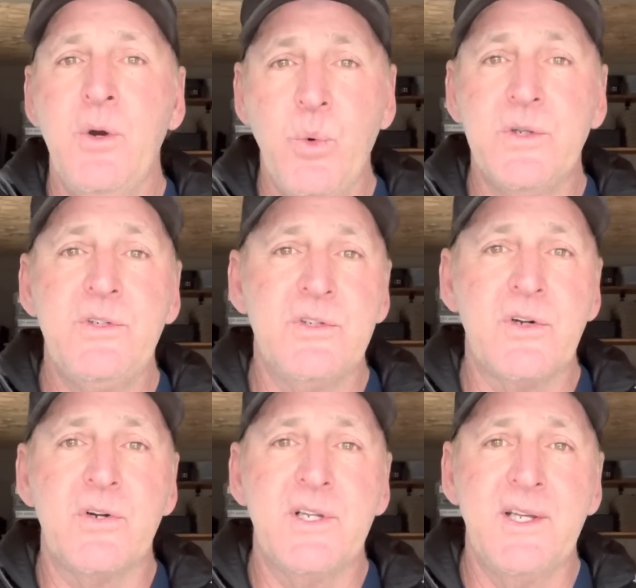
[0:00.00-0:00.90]
once you
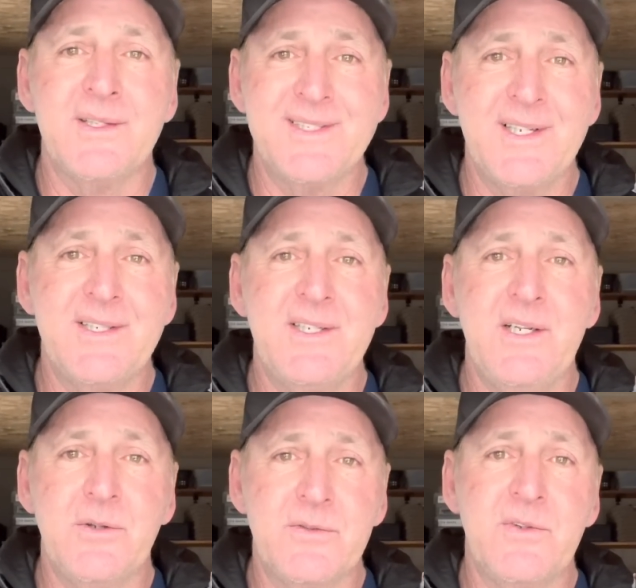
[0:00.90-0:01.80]
start to get 60
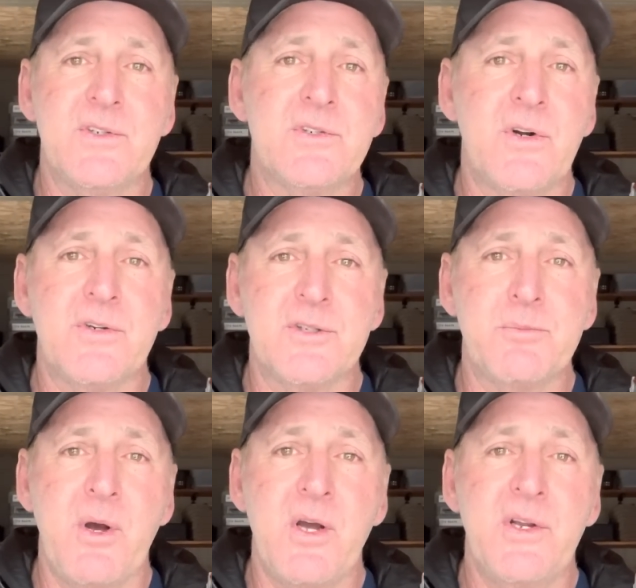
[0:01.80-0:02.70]
and those fish start to
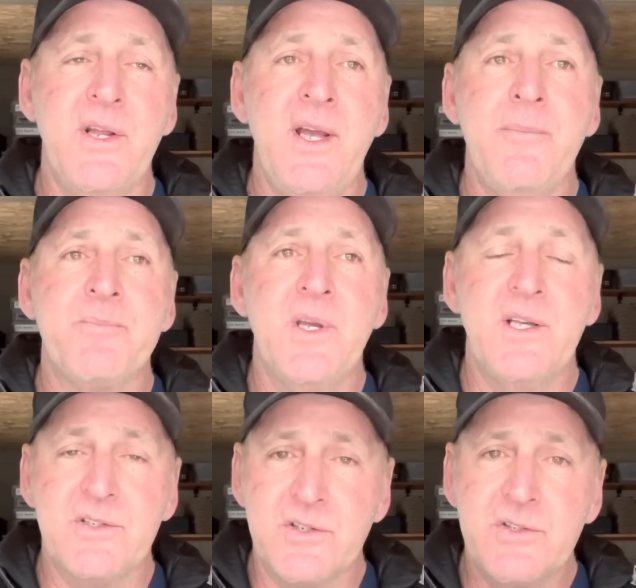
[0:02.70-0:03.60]
spawn.
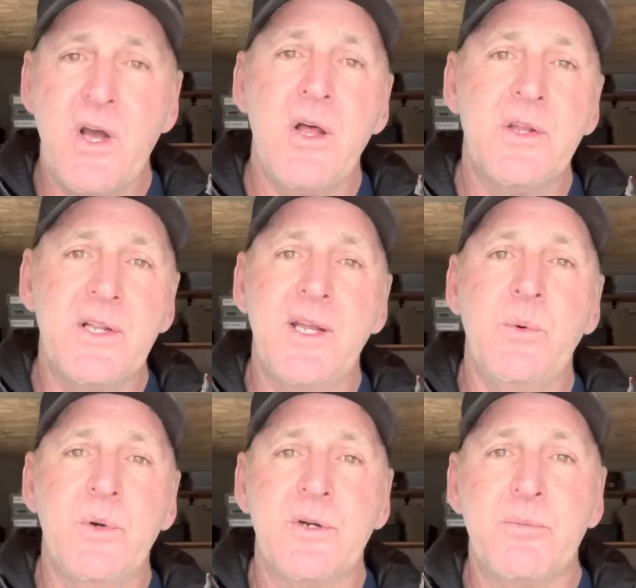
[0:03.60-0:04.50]
It's a solid late
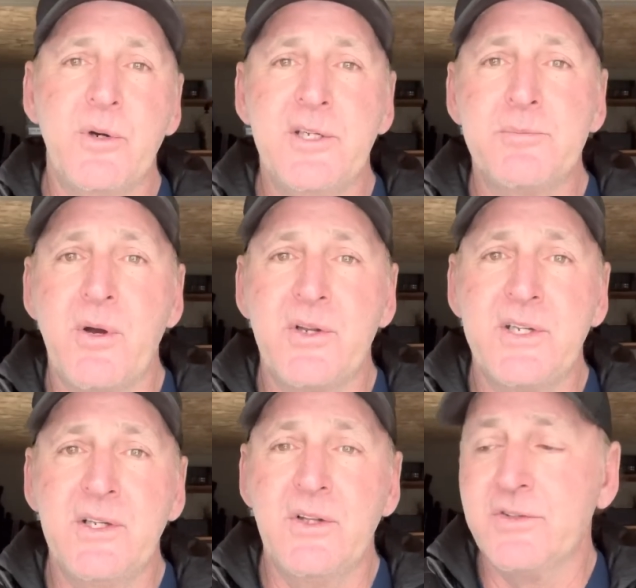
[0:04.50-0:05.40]
winter pre-spawn
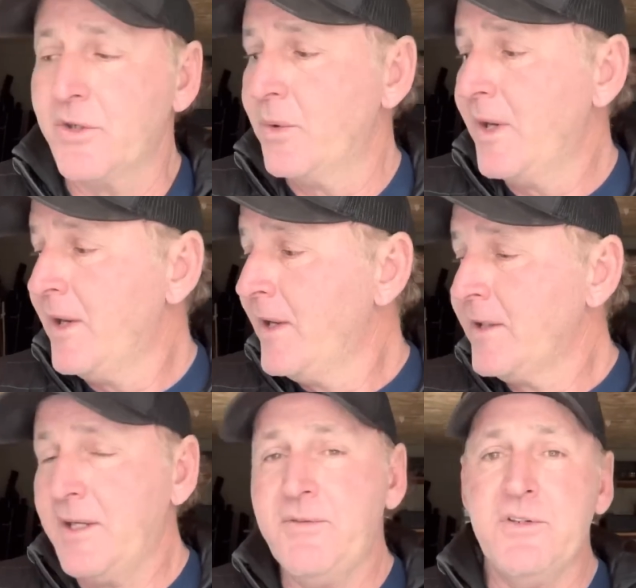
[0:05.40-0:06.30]
deal. So
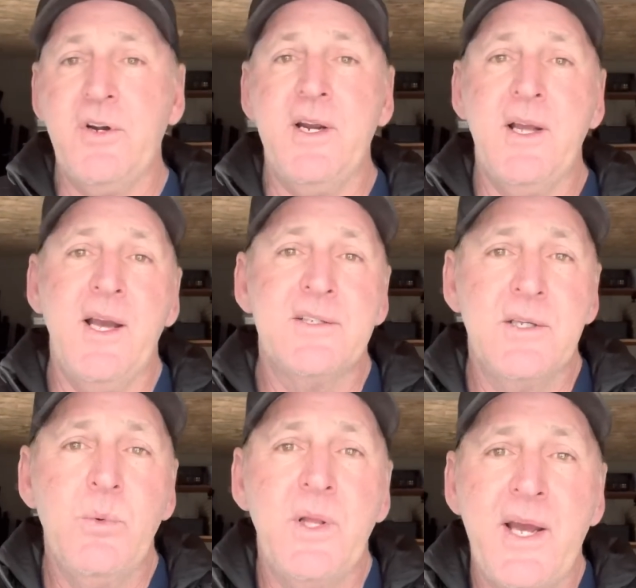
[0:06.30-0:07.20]
give it a try, guys.
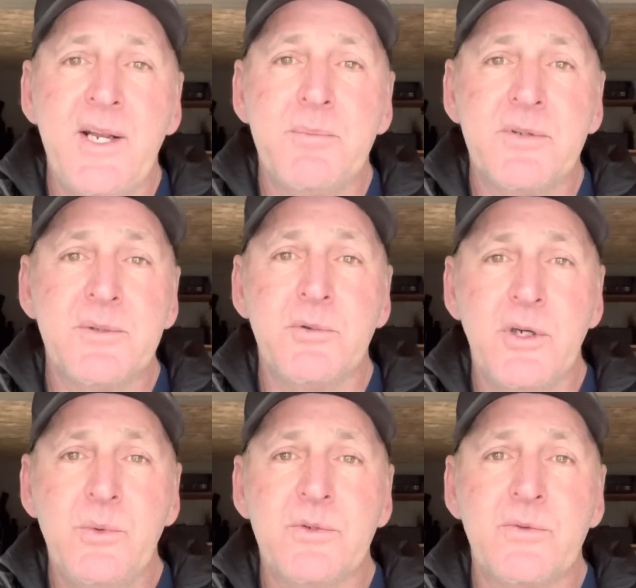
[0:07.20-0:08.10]
It will add up to some
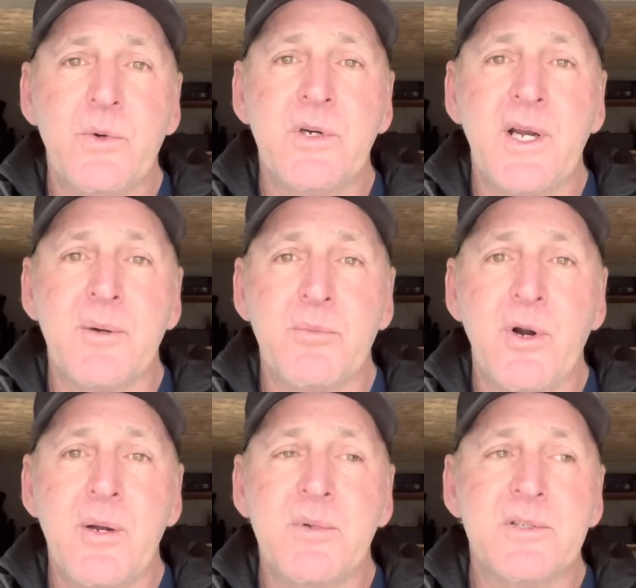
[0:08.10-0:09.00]
good ones for you, I can
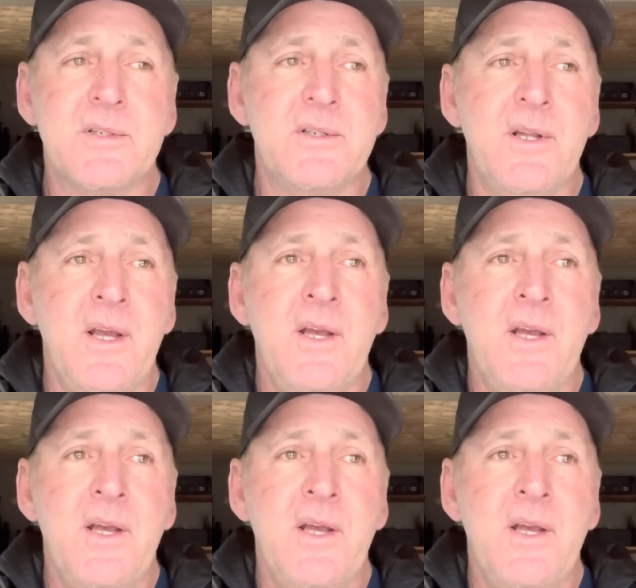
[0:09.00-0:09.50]
promise. And